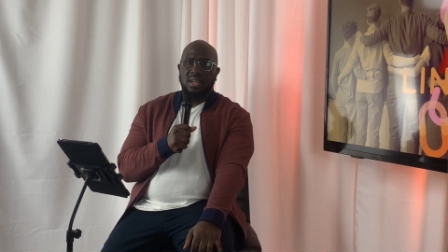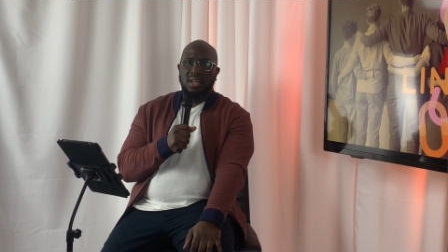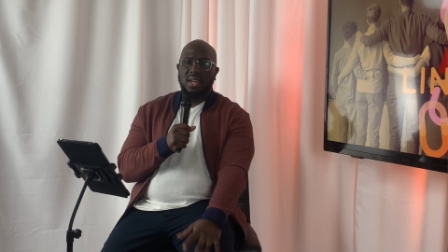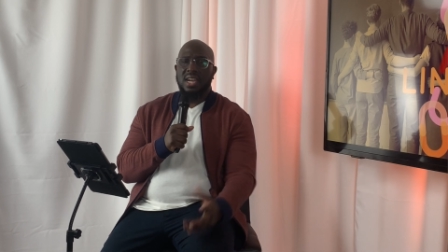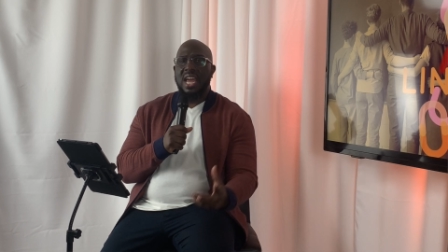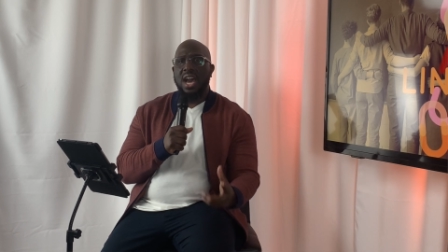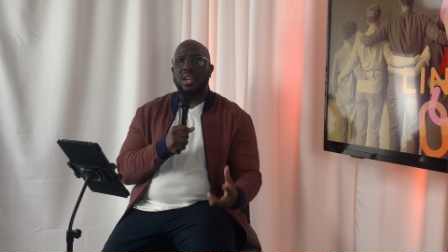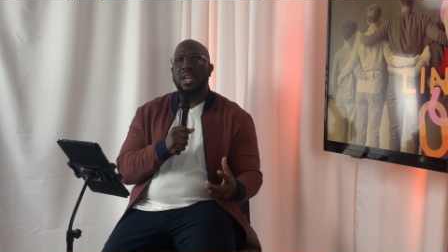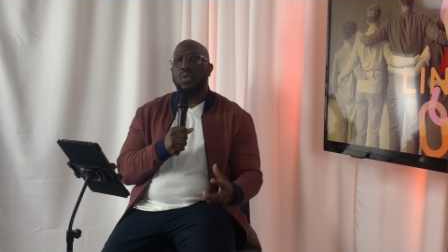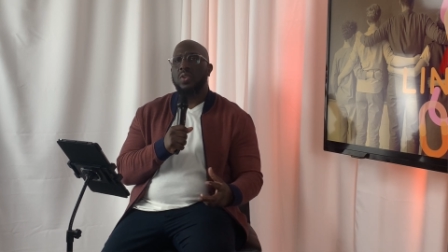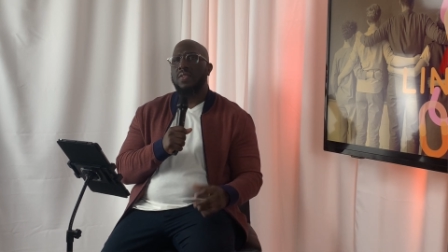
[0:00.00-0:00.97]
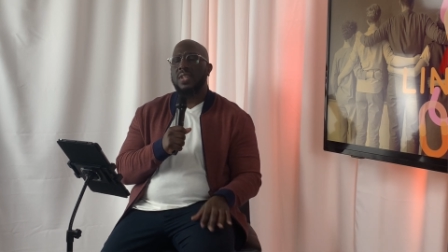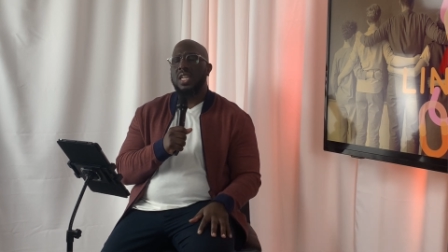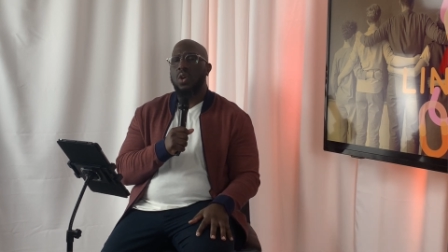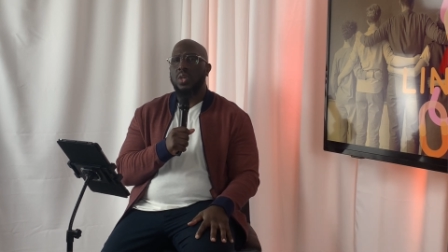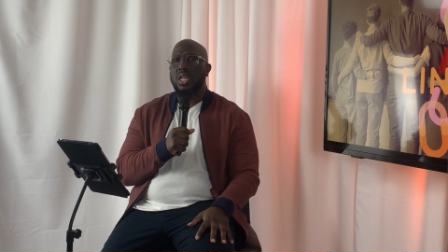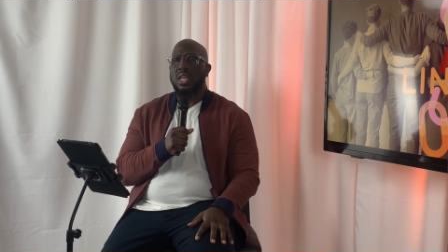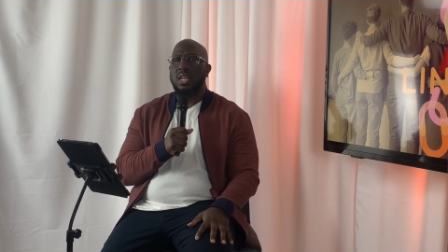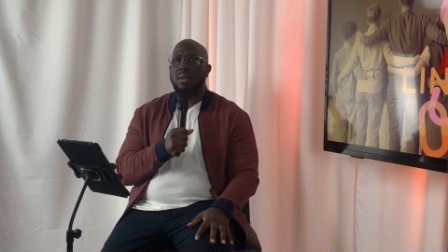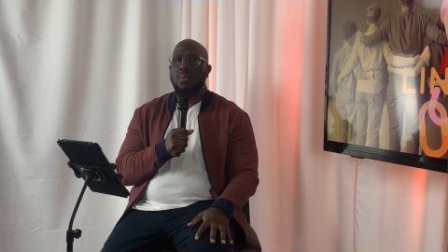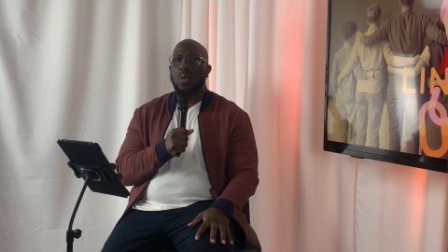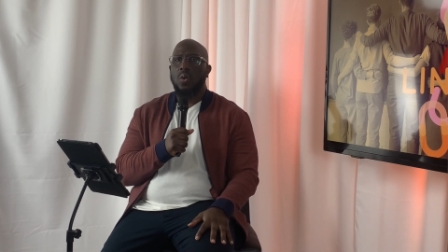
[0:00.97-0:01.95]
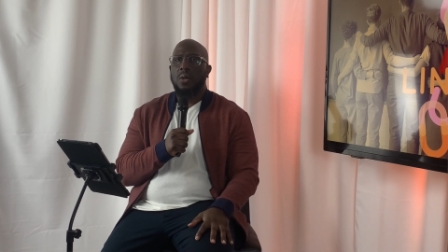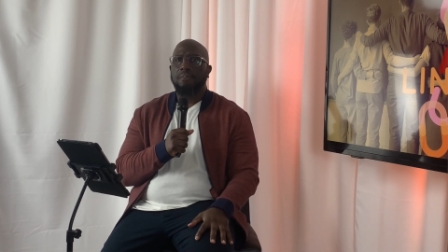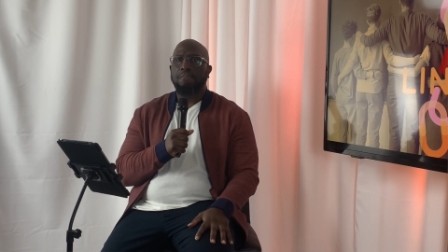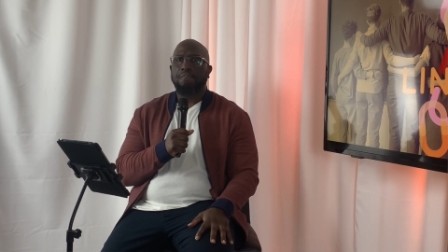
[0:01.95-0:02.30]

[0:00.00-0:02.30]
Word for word: And now they don't even know you anymore.